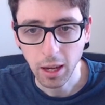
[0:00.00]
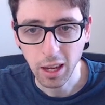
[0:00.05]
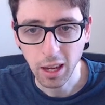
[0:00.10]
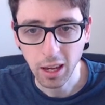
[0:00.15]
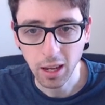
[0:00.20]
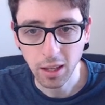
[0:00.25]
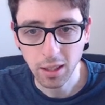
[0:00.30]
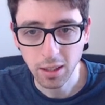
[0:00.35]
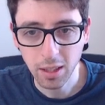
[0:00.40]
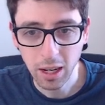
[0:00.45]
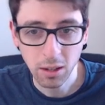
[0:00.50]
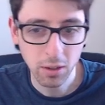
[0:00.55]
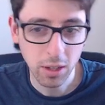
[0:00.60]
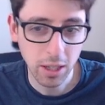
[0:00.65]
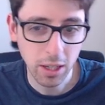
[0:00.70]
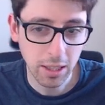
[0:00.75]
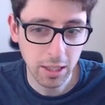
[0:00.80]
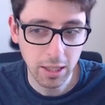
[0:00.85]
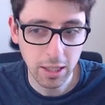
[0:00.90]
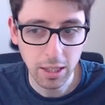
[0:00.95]
and now
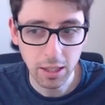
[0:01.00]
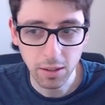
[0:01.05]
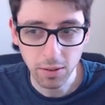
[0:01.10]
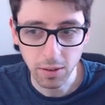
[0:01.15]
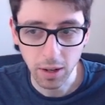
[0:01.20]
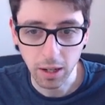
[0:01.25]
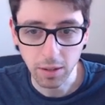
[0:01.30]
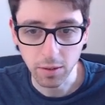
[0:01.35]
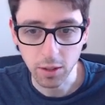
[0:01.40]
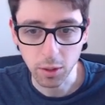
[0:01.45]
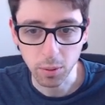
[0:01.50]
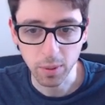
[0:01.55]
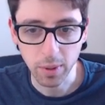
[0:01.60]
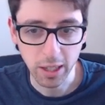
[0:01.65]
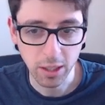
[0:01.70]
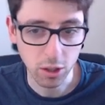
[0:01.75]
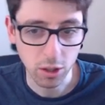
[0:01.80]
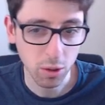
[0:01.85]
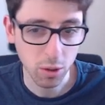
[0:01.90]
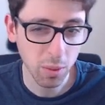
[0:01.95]
knight c e5 is played.